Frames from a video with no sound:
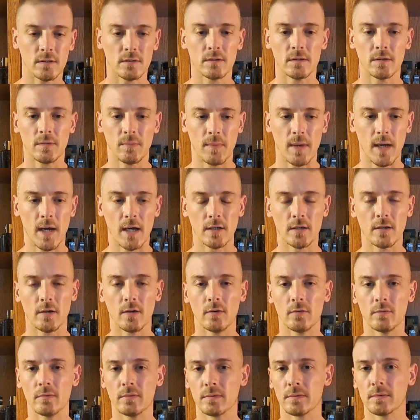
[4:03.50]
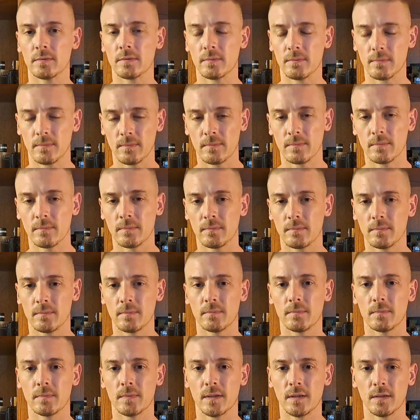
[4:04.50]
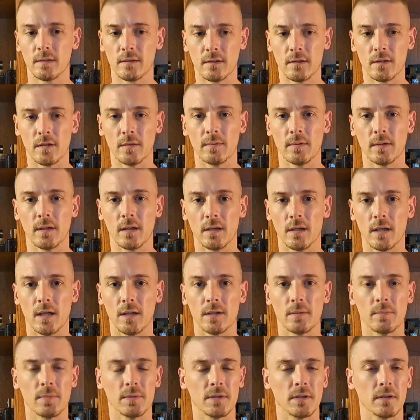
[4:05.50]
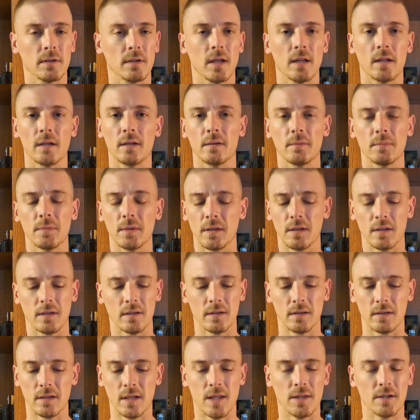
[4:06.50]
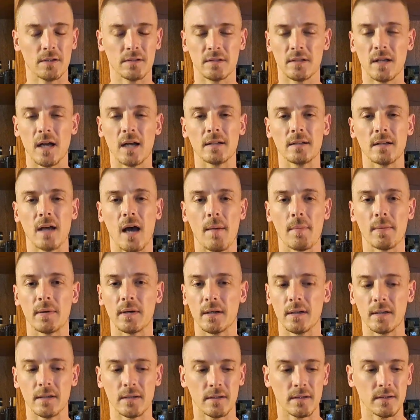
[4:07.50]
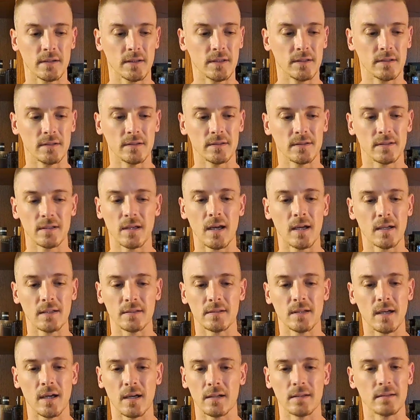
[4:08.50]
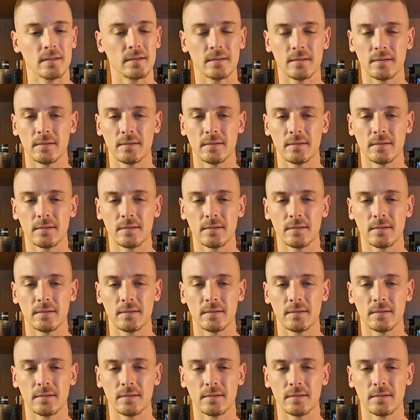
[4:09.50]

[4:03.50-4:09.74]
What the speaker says: tobacco, and a little bit of leather. But the leather's not dominating, or it's not